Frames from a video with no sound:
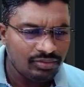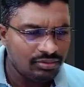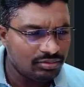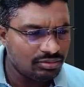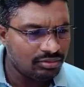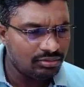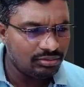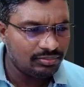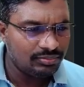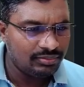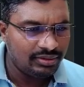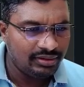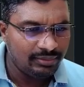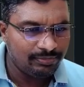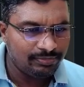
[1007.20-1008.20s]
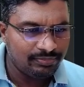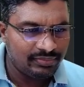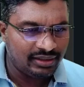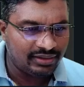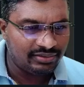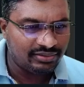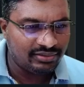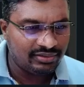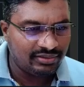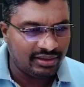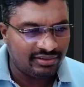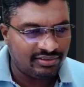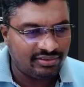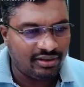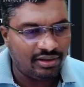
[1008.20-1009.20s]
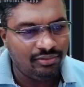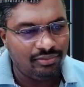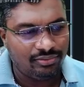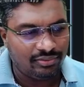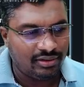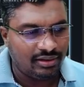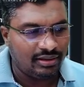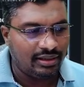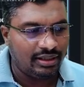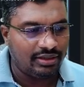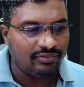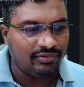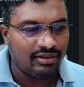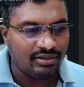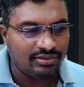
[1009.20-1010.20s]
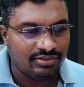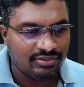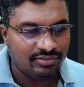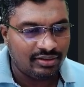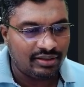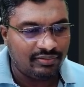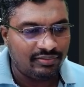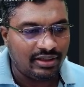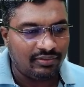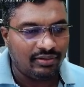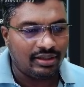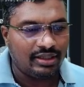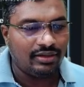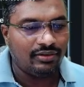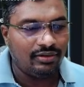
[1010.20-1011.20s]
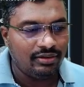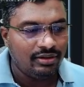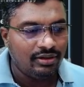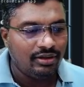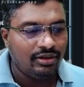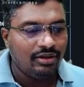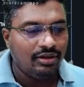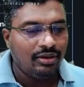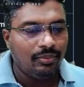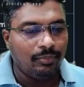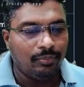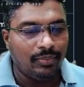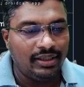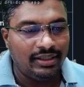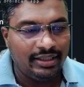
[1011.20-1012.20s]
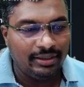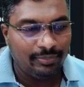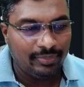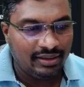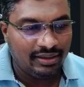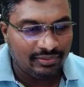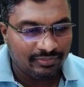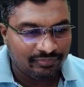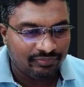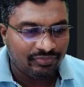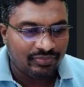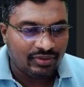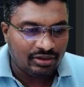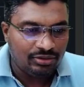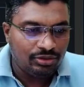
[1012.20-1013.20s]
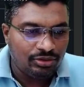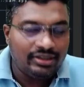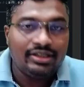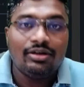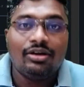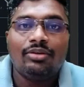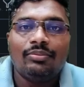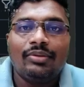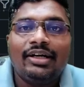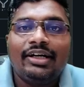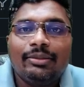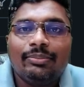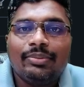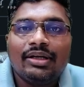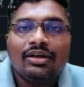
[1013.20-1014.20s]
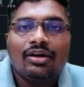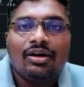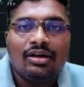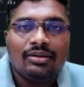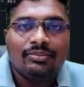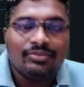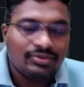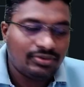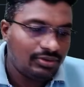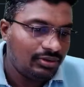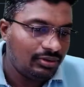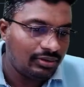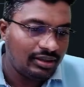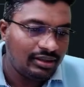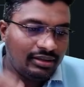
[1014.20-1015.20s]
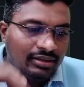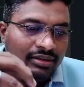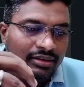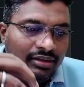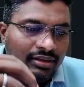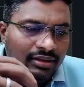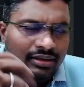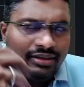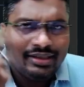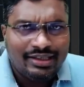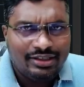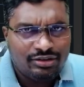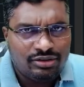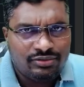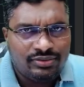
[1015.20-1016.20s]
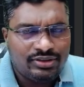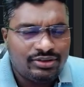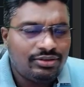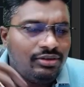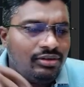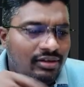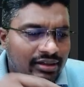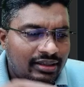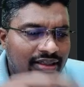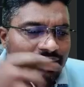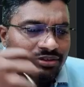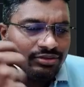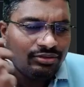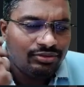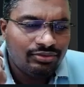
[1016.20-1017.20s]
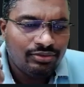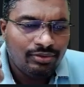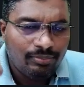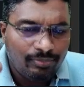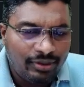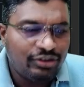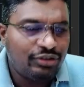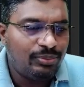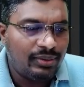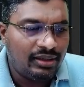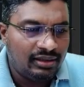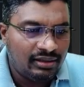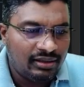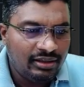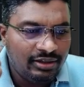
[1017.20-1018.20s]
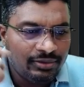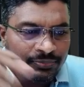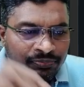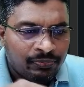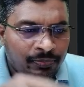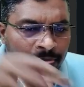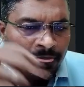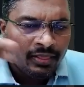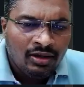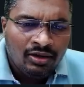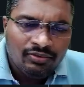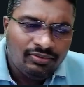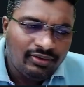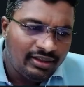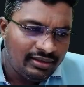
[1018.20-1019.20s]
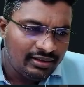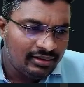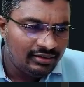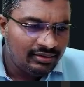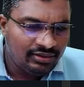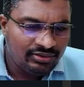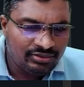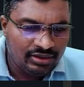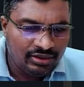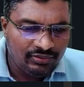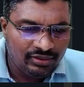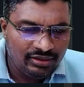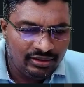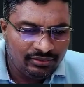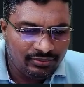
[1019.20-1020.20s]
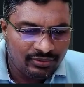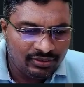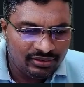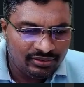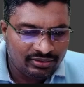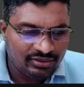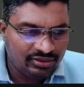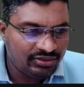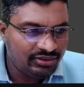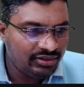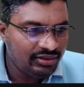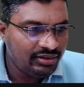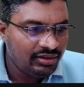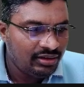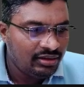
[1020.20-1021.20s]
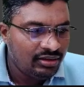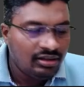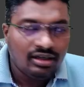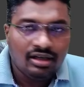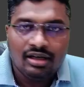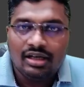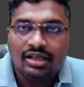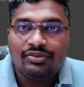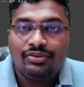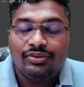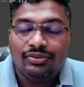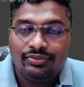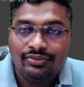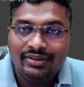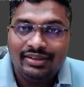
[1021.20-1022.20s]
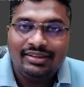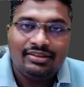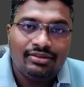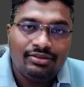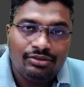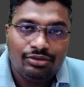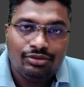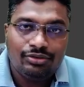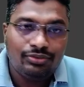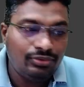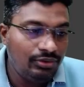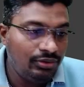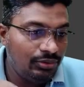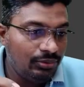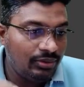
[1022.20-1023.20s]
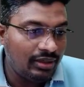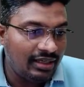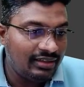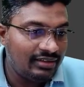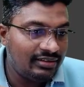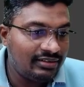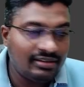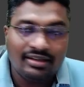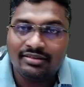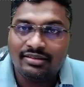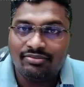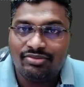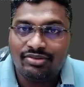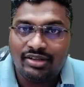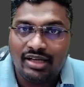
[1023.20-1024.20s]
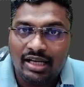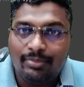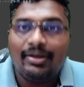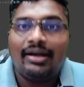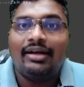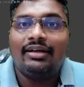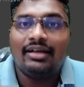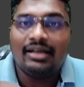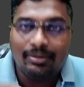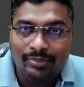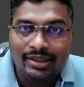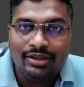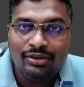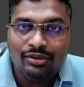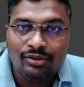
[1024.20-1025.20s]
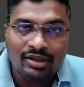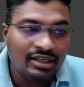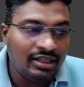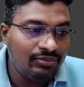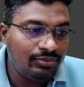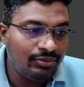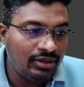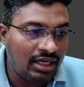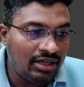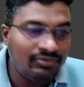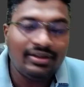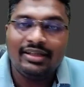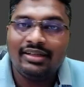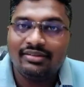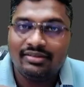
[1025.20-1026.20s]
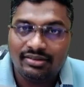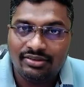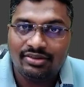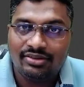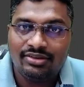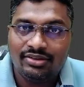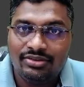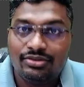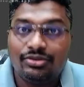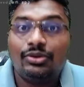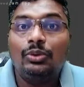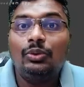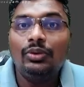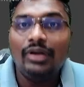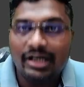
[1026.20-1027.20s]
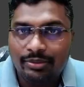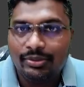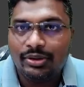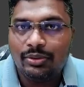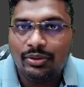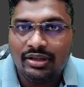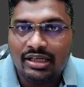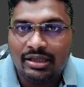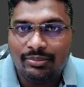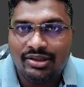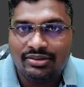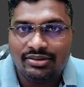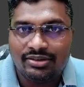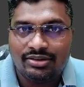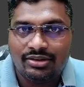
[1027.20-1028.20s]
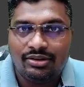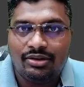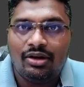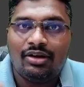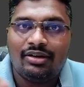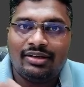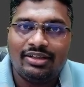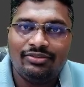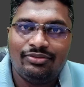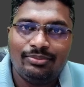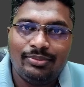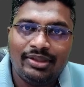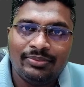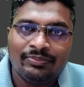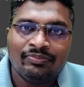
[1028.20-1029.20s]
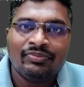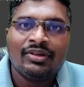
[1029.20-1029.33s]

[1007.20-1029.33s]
So yep, that's how it works when we are working on multiple, joining on multiple columns, okay, in case of SQL or in case of PySpark, right? Fine, that's everything for session. If you feel this is useful, do like, share, subscribe, and comment. Okay, if you have any suggestions, do let me know in comment section or give me